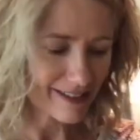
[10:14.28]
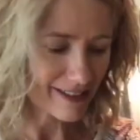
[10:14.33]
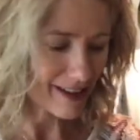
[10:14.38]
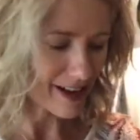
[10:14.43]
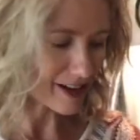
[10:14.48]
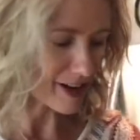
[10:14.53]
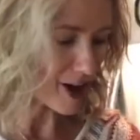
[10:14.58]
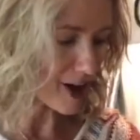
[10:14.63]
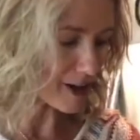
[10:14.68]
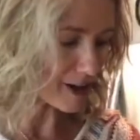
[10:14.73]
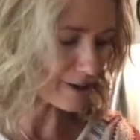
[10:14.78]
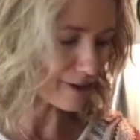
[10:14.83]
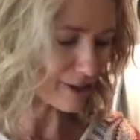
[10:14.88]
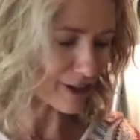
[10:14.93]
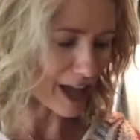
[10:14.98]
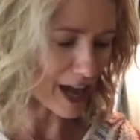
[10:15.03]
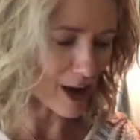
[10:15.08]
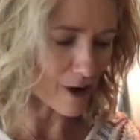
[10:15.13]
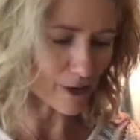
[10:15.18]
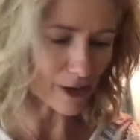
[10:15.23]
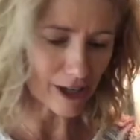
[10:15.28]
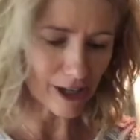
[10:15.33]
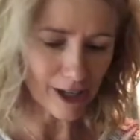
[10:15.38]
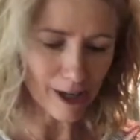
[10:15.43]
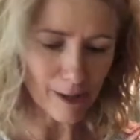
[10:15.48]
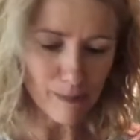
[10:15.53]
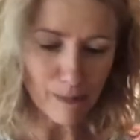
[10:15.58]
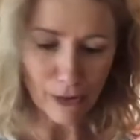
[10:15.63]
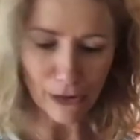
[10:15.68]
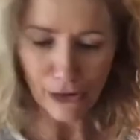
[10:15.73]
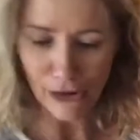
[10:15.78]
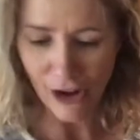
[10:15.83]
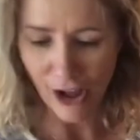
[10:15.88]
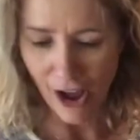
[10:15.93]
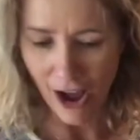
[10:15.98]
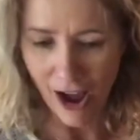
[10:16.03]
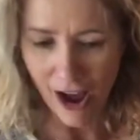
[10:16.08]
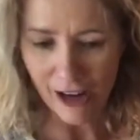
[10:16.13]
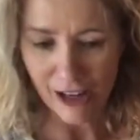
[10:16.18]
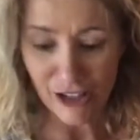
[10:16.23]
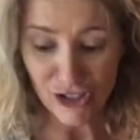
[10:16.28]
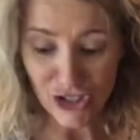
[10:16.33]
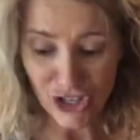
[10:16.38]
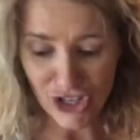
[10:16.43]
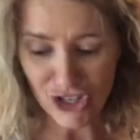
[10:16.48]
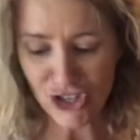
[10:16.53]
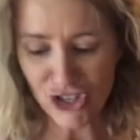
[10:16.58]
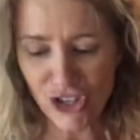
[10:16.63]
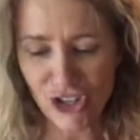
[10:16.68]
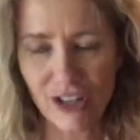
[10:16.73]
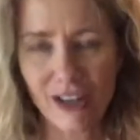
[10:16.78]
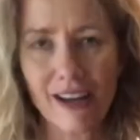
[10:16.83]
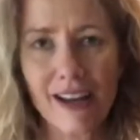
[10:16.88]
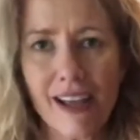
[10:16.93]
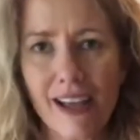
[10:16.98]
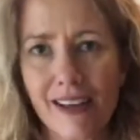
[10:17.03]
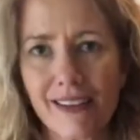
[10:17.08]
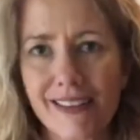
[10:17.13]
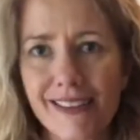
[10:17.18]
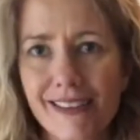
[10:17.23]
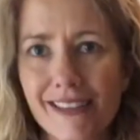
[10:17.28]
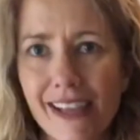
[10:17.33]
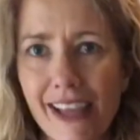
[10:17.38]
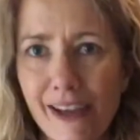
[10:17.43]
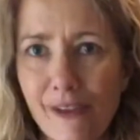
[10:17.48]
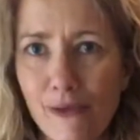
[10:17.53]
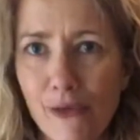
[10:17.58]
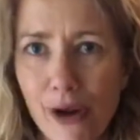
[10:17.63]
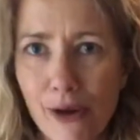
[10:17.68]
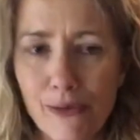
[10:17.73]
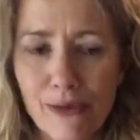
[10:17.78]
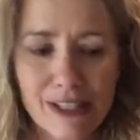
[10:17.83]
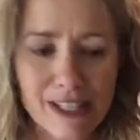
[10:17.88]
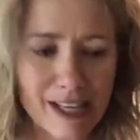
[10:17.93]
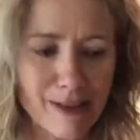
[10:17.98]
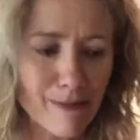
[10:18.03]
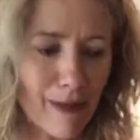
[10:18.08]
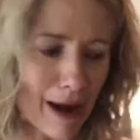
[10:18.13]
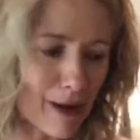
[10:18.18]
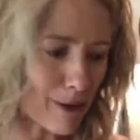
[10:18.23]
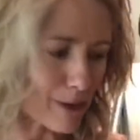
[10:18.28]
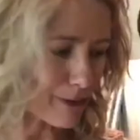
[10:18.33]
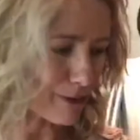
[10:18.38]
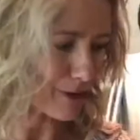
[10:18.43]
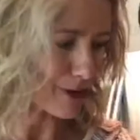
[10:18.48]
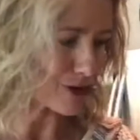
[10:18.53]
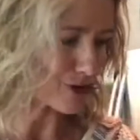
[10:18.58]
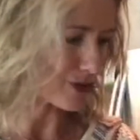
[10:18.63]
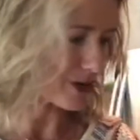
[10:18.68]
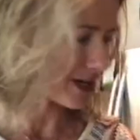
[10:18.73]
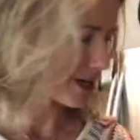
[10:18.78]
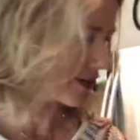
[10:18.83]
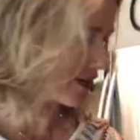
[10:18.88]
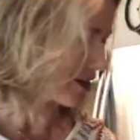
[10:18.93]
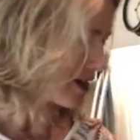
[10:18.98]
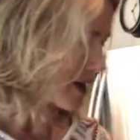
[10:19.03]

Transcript: cauliflower, burdock, ginger, just like what was in my refrigerator.